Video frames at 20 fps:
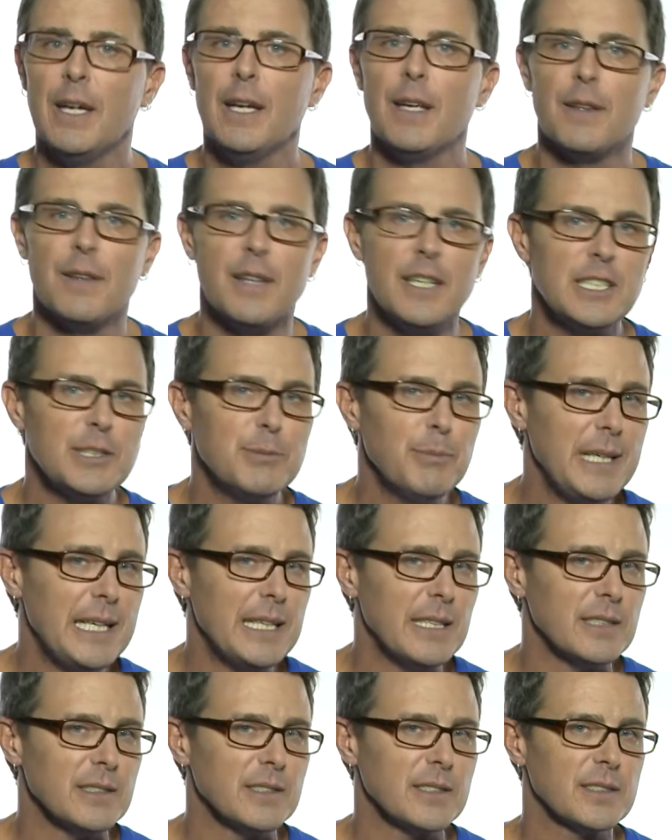This
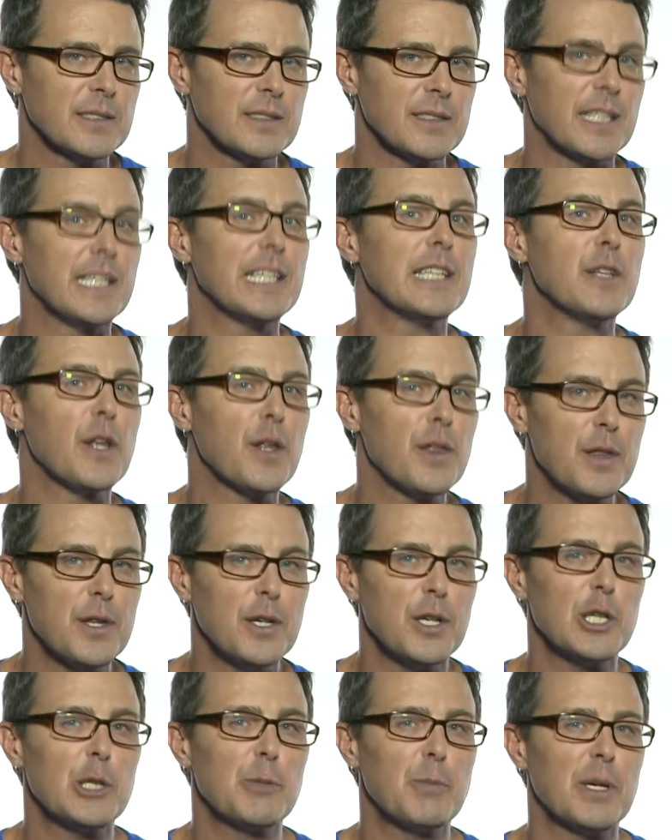means that in the
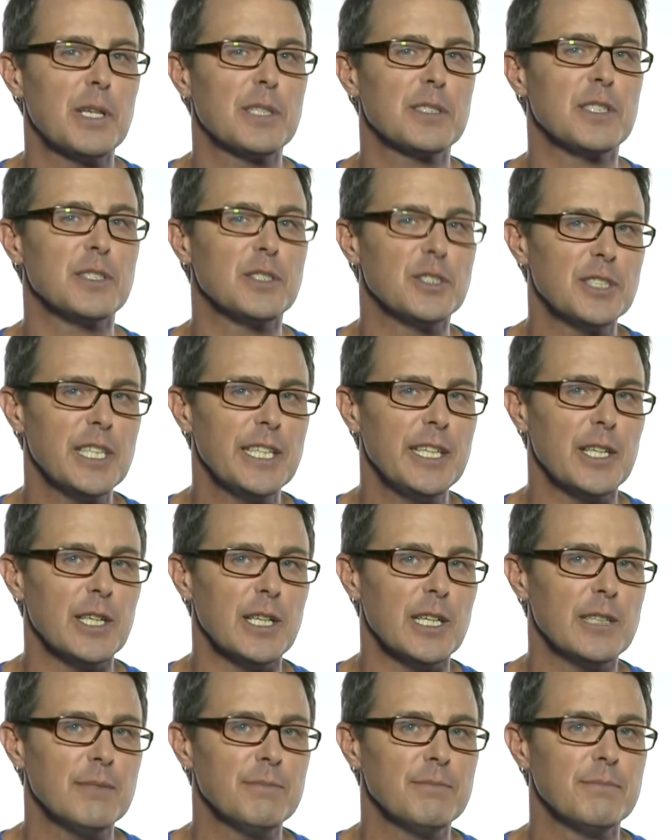third person
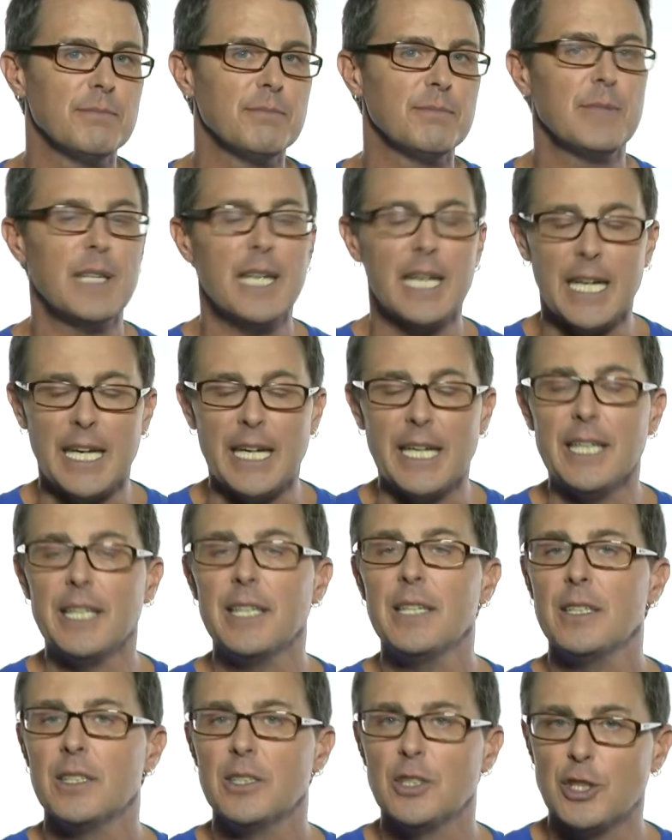singular, he,
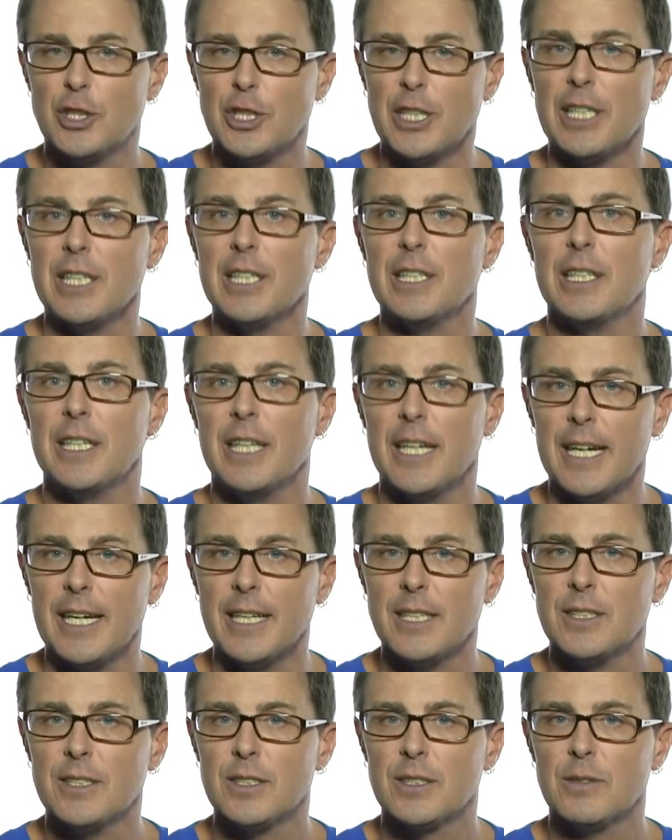she, it,
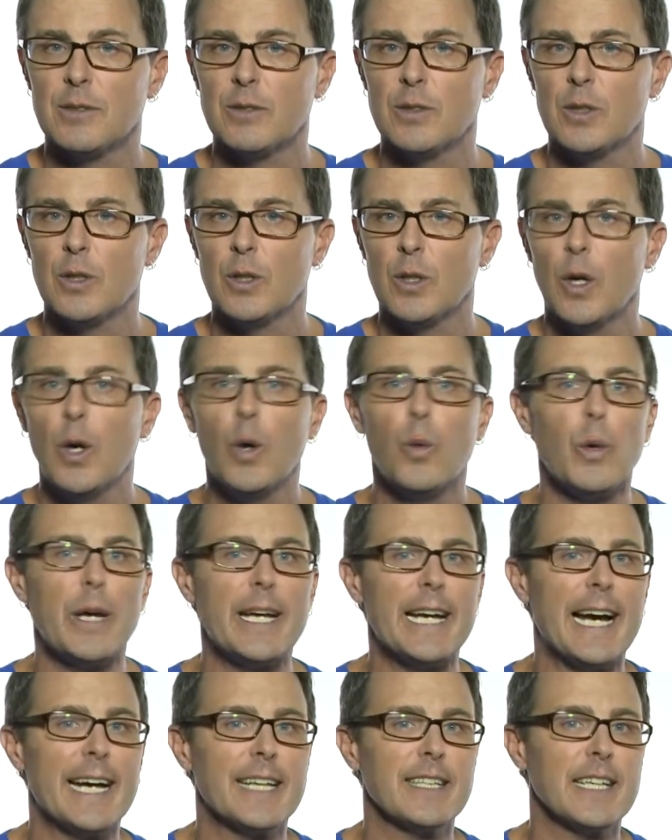we
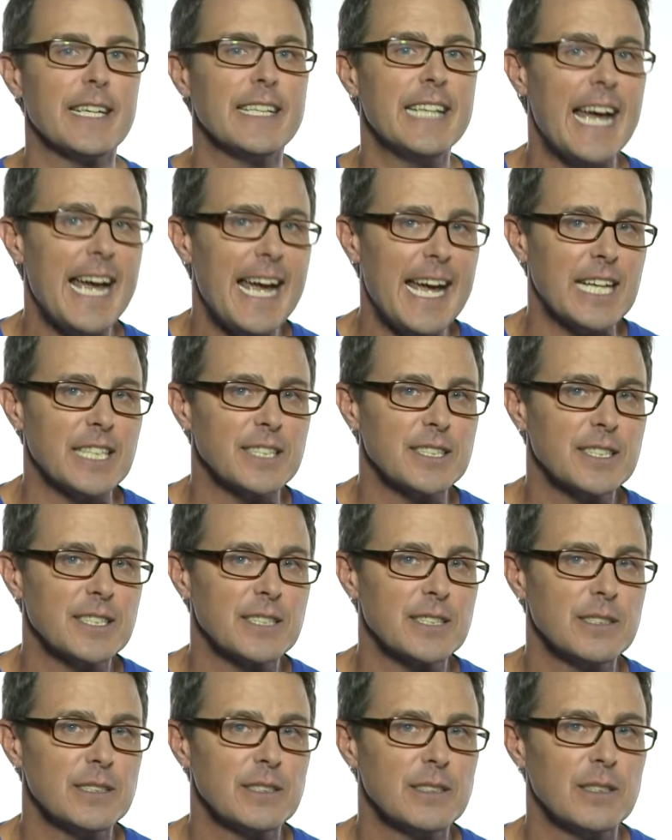add an
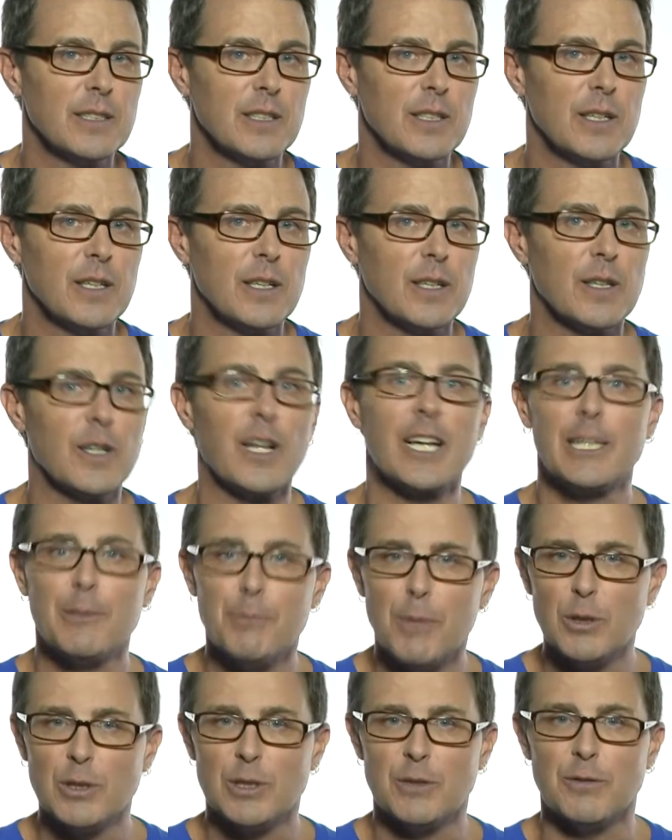S, like
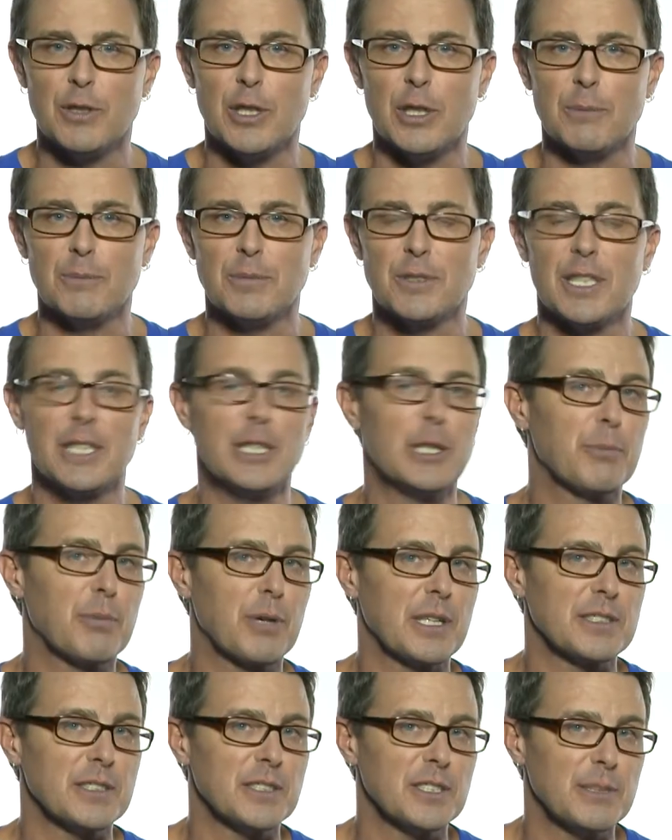most verbs in the
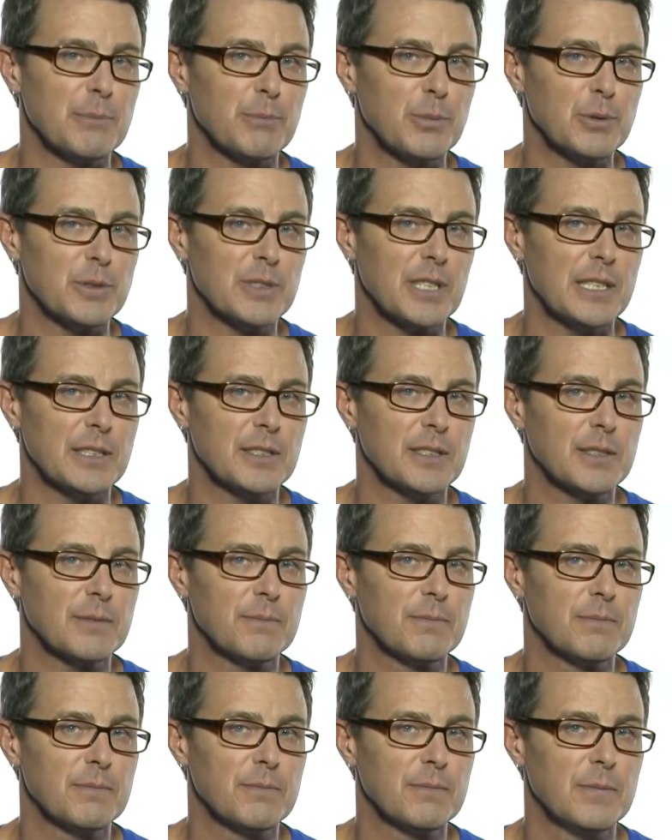present simple tense.
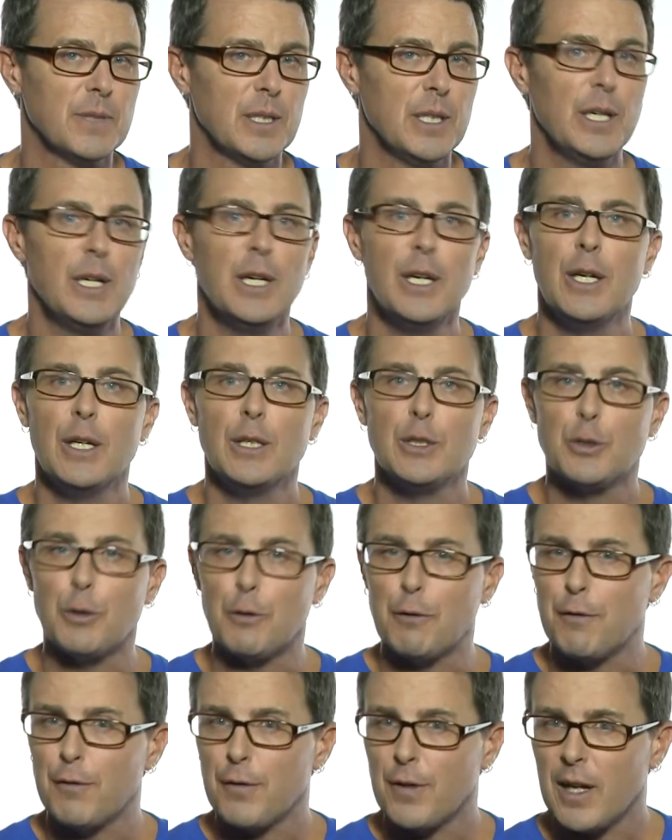To
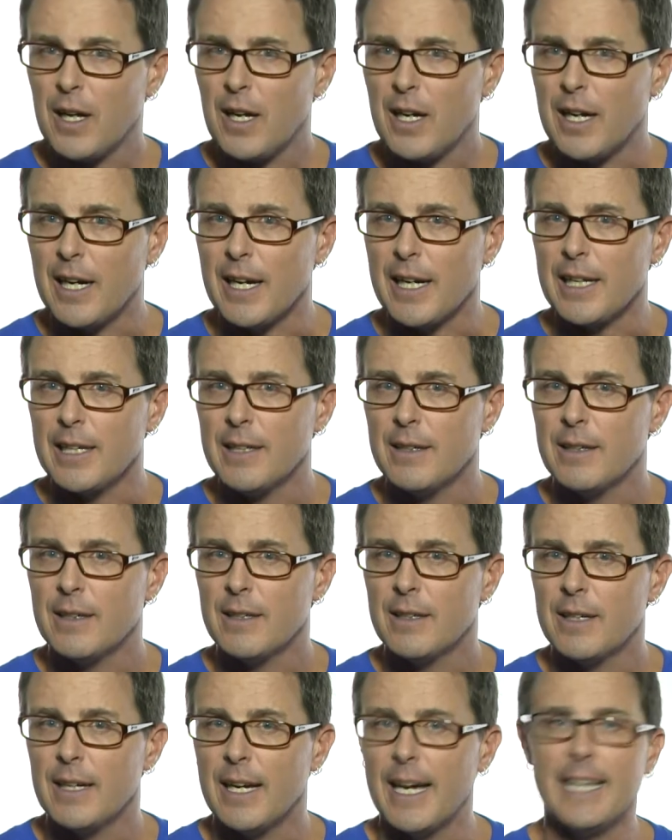fly
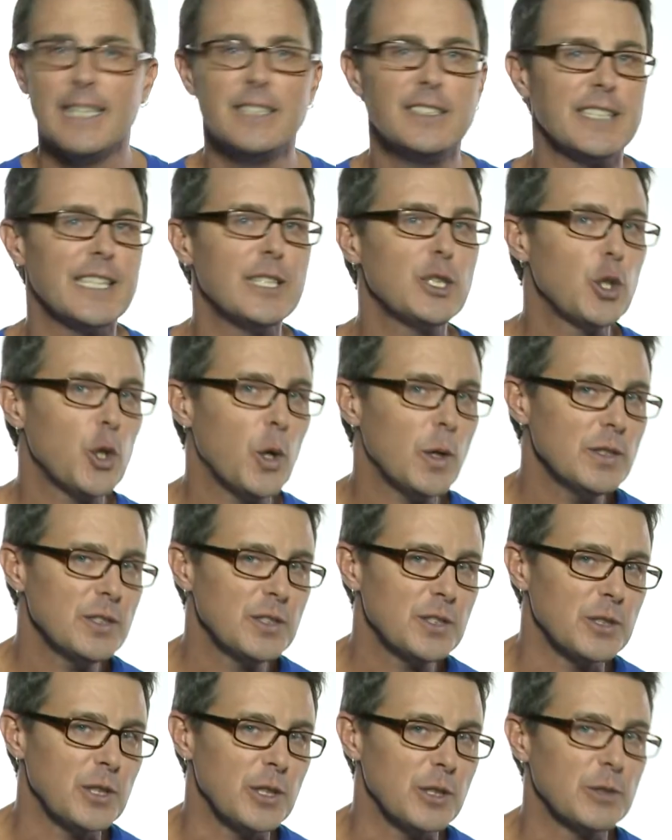ends in
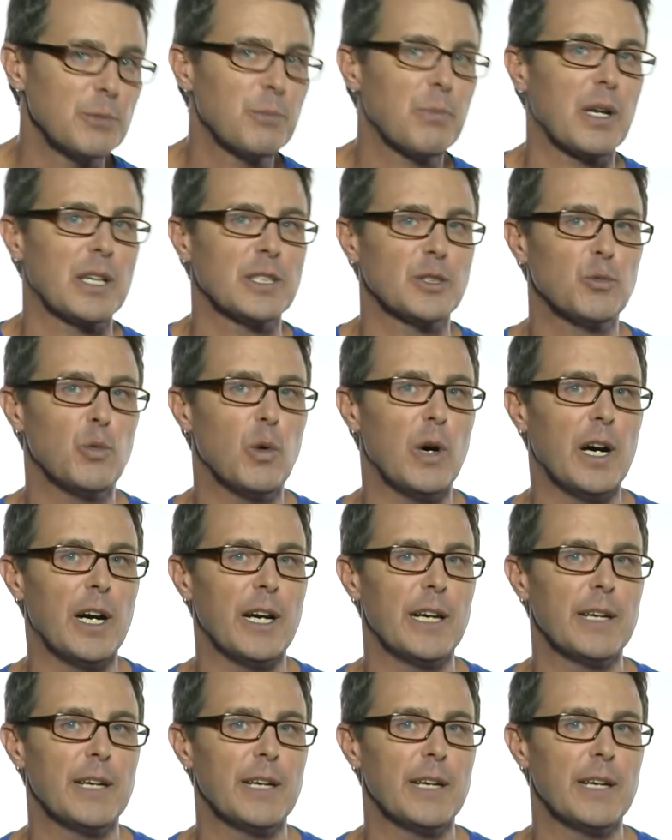consonant plus Y.